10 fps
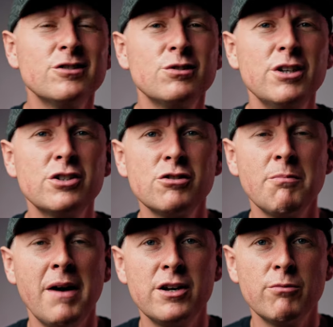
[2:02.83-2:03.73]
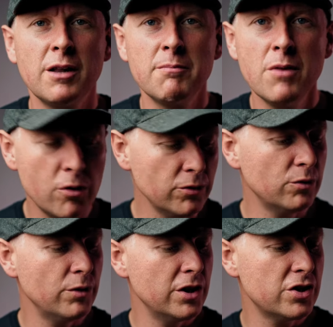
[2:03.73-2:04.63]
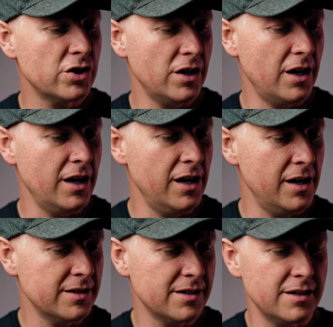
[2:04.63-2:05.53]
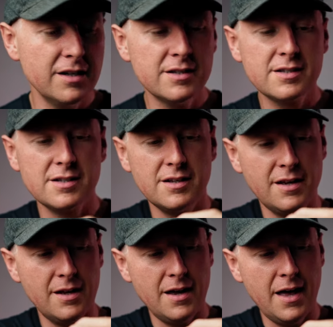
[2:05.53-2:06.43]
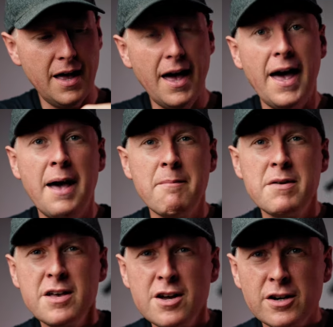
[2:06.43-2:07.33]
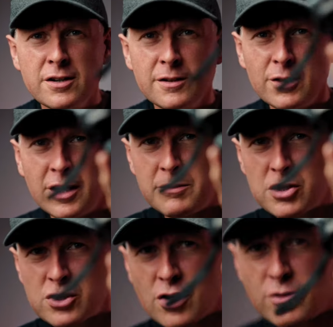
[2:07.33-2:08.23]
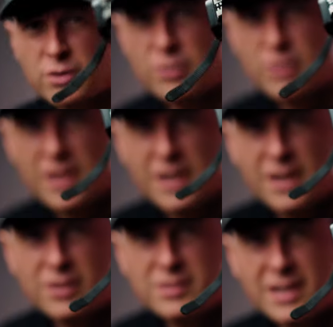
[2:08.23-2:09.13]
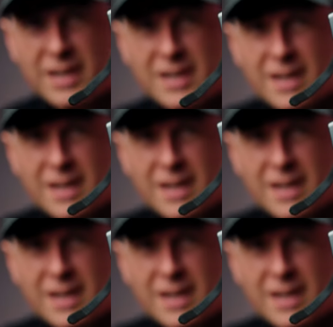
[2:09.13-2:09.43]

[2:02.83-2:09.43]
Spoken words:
switch to manual mode, which is this M here. Let me show you. You see?